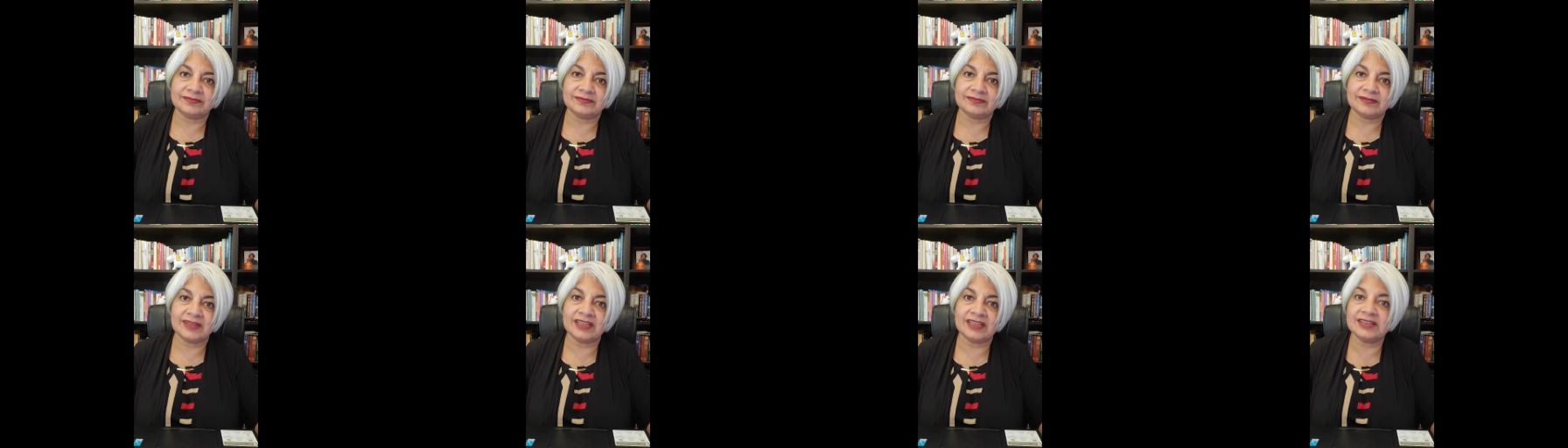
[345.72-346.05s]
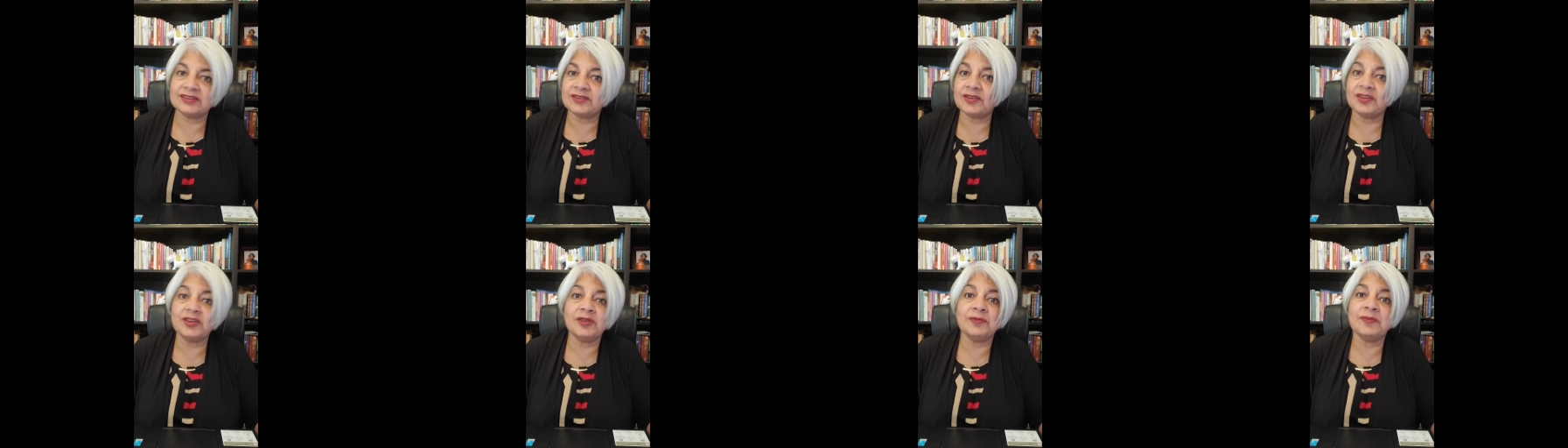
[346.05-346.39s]
it's
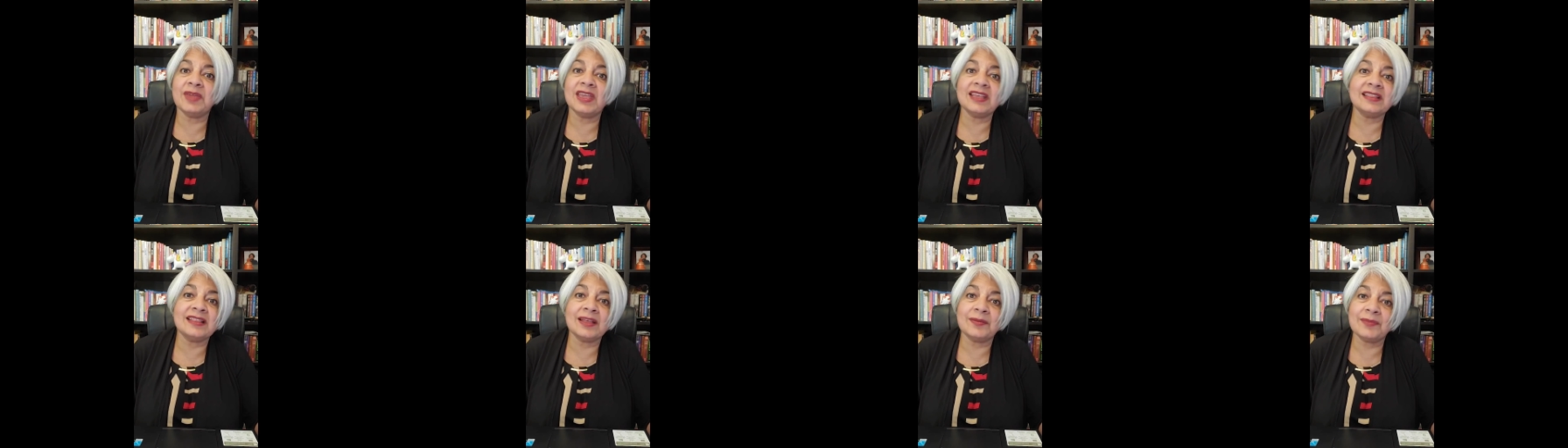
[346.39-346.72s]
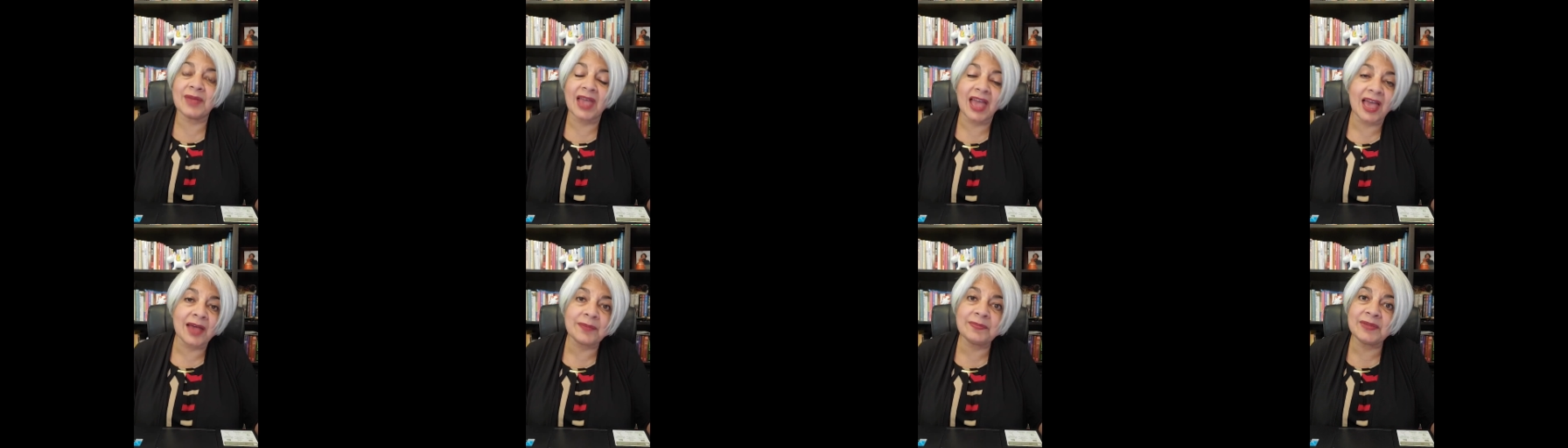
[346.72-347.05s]
going to make them
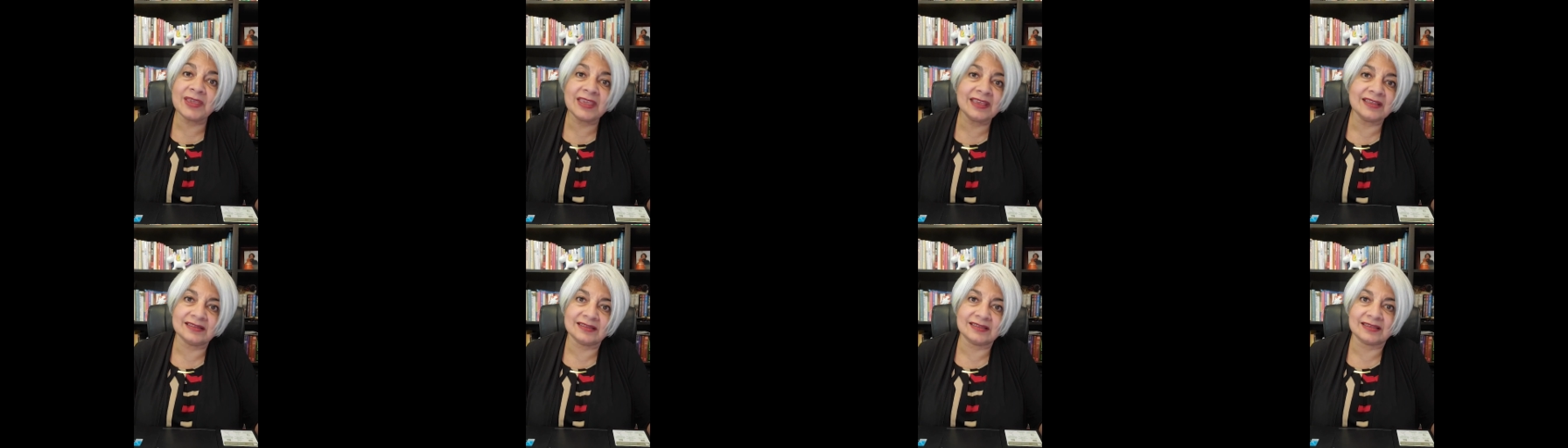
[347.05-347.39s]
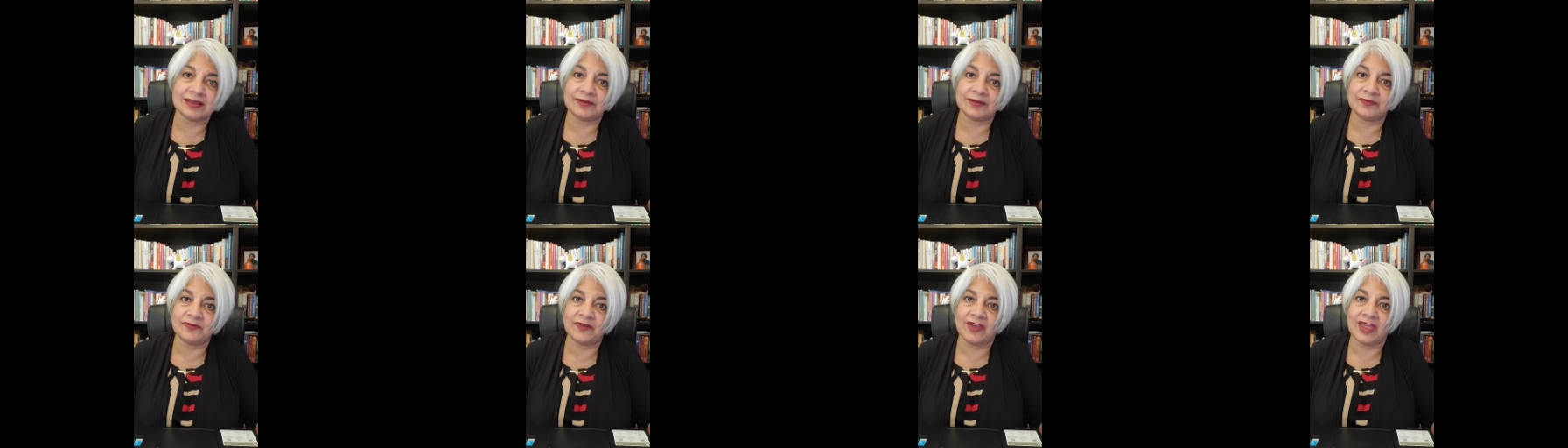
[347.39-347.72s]
happy in
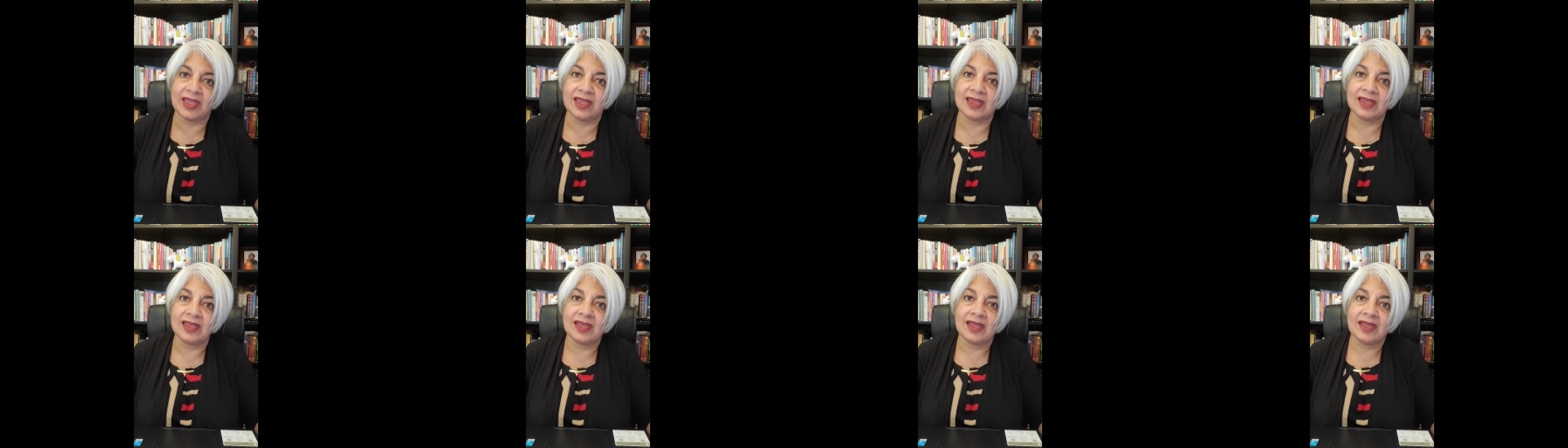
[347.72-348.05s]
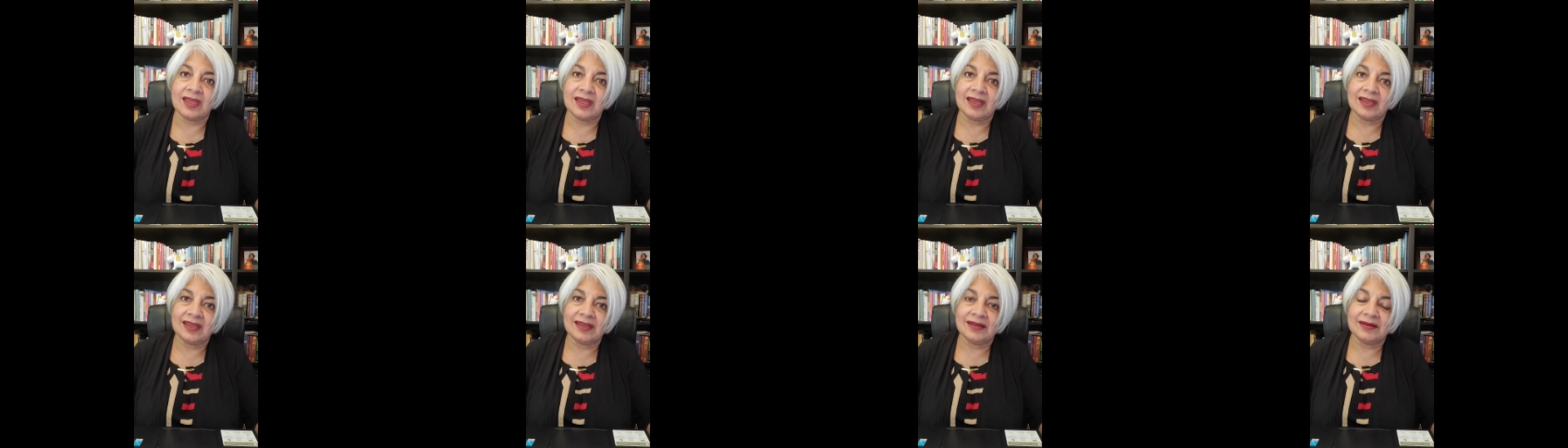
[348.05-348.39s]
some way
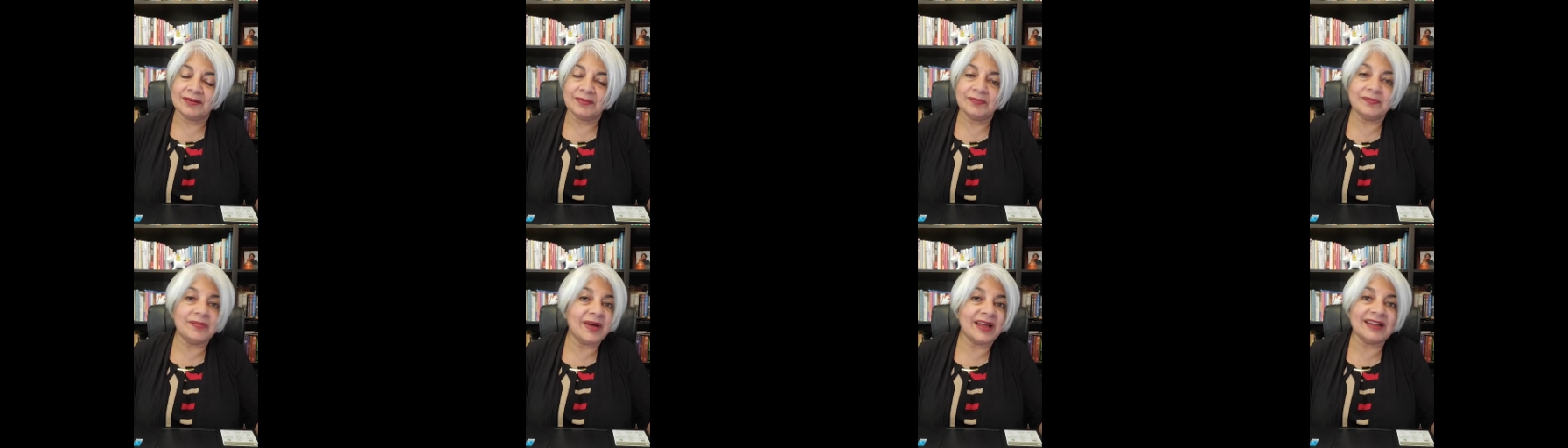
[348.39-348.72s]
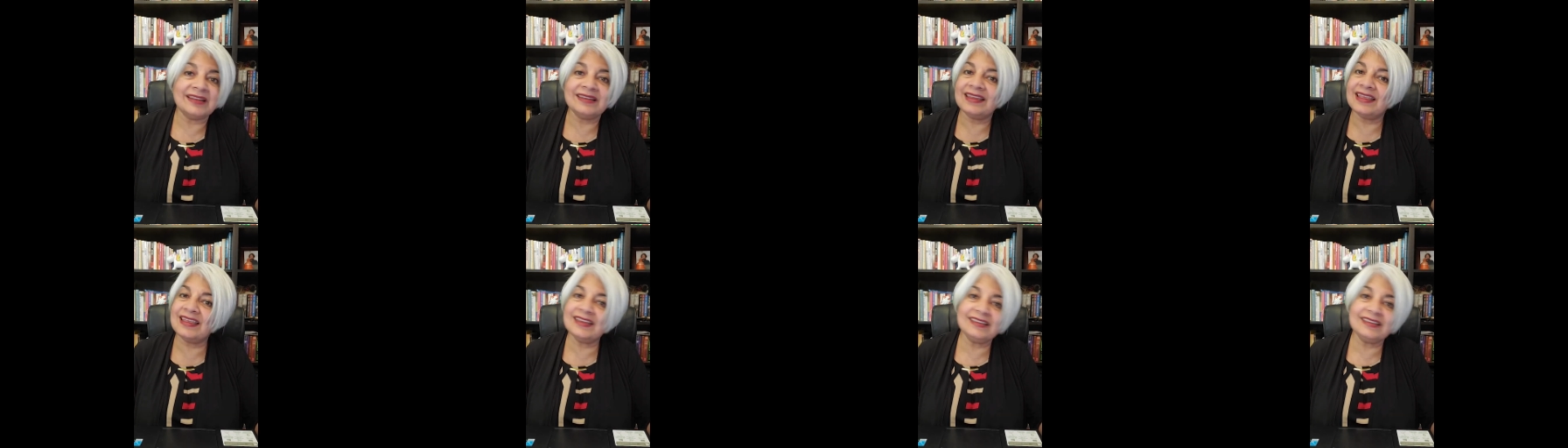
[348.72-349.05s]

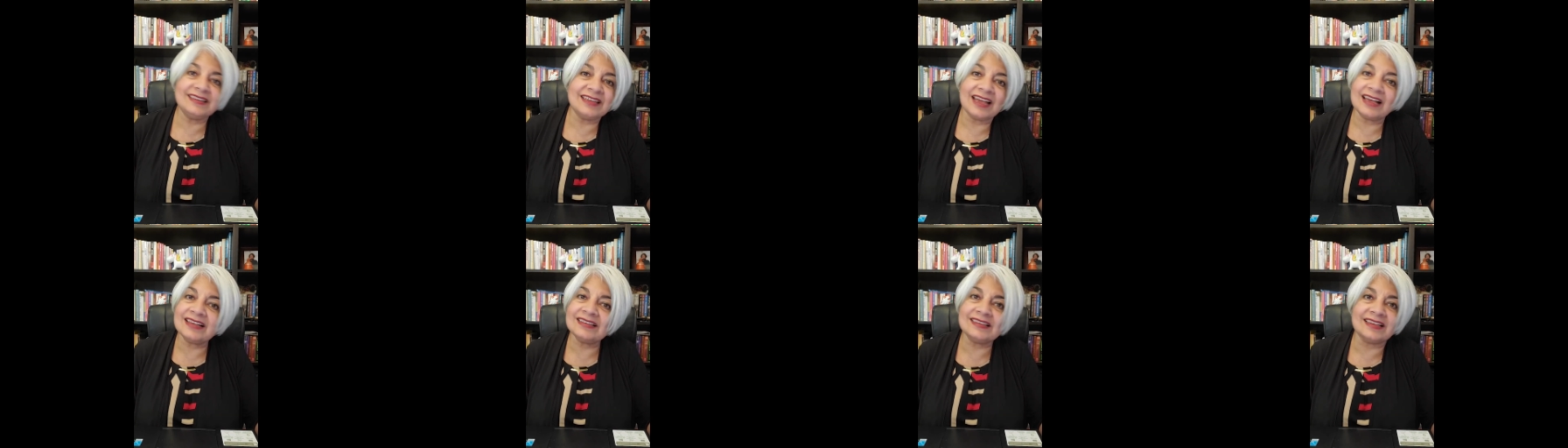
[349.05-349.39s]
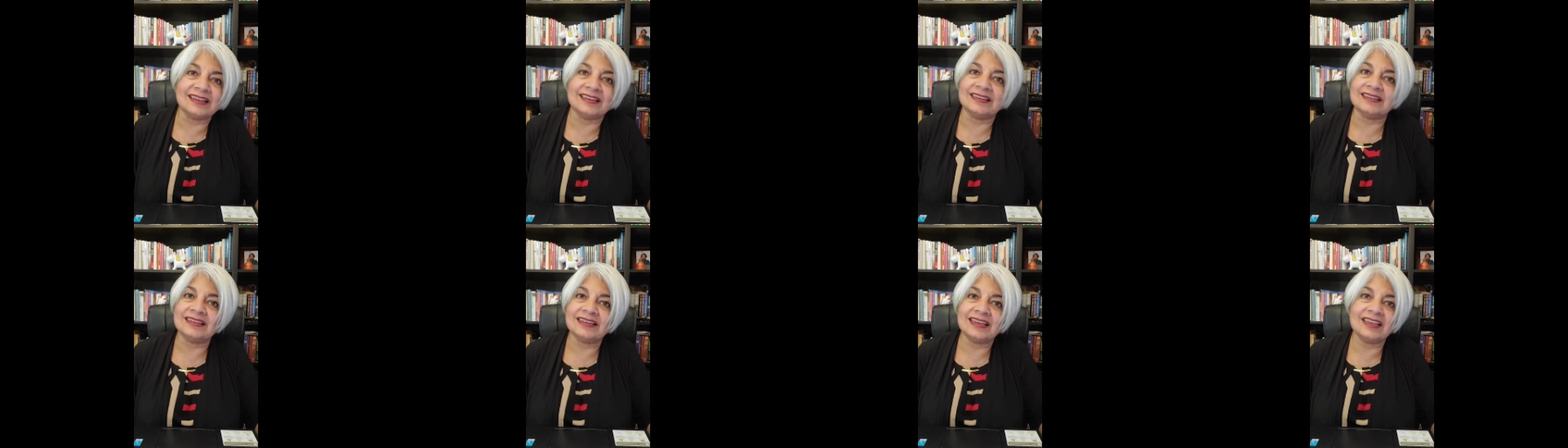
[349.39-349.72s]
but it doesn't.